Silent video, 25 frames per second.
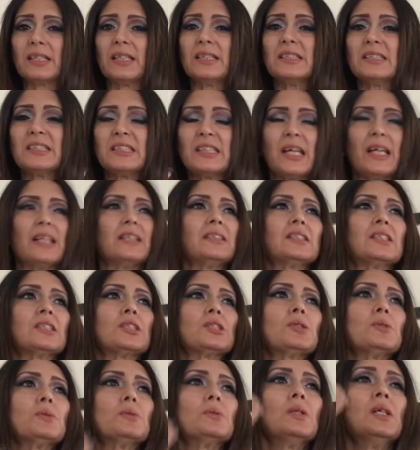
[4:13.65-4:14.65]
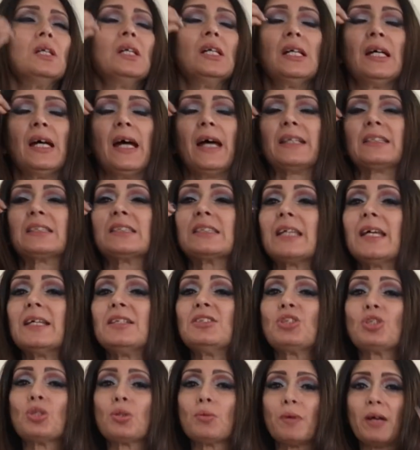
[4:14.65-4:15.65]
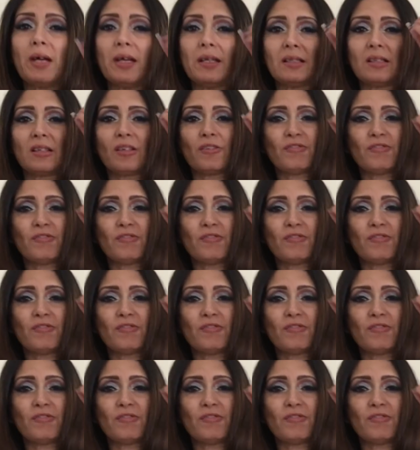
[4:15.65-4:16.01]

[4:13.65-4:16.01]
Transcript: it tends to accentuate